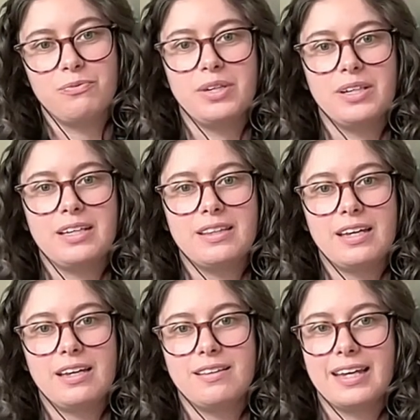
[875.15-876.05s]
Really,
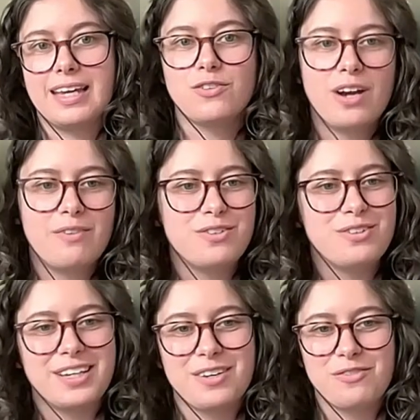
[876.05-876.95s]
they can't
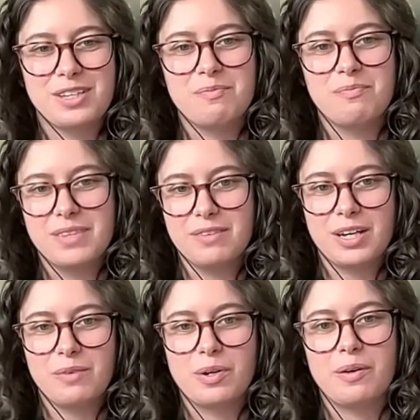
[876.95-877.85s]
travel, they can't really live
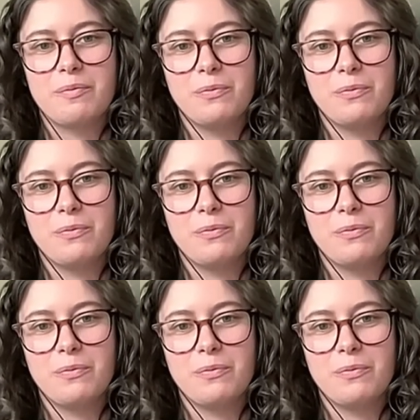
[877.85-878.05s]
anywhere